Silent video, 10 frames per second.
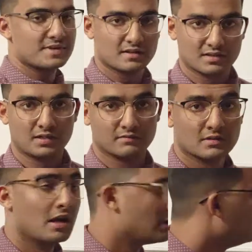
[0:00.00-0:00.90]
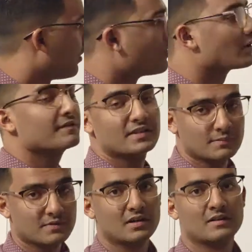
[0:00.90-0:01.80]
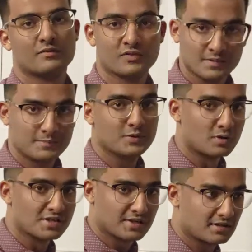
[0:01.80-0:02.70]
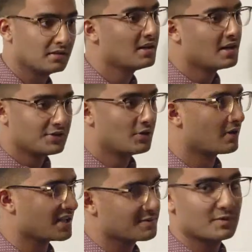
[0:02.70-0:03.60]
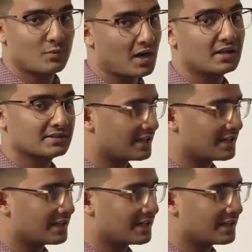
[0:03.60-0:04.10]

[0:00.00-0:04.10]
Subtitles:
be a curve. Long run Philip curve will be vertical. Don't ask me why,